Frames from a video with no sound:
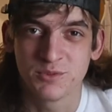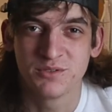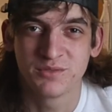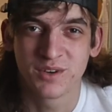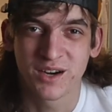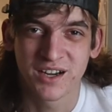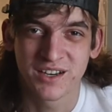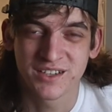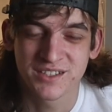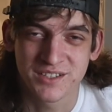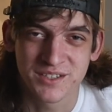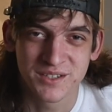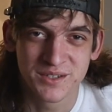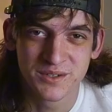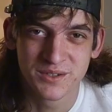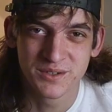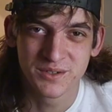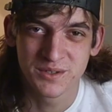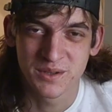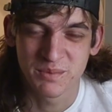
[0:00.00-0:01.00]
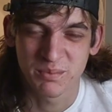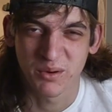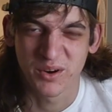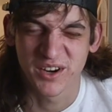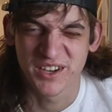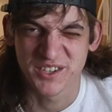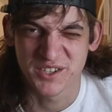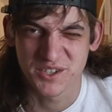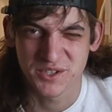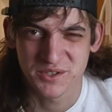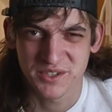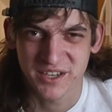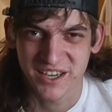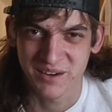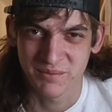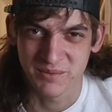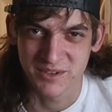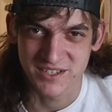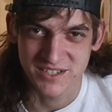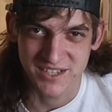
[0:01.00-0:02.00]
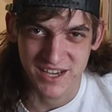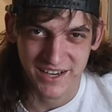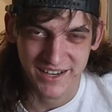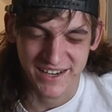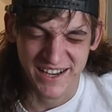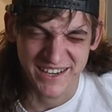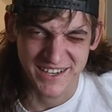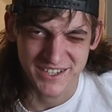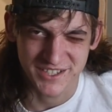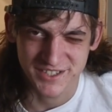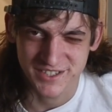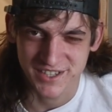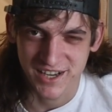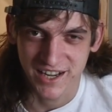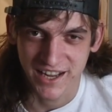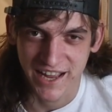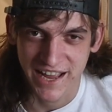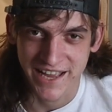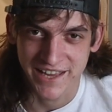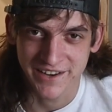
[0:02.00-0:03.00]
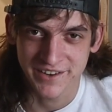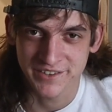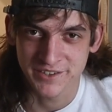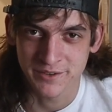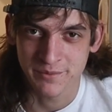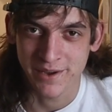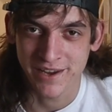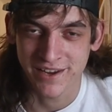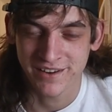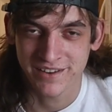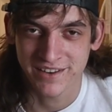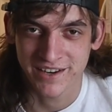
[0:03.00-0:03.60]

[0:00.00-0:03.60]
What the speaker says: move on to the point and shoot cameras that kind of just got handed to me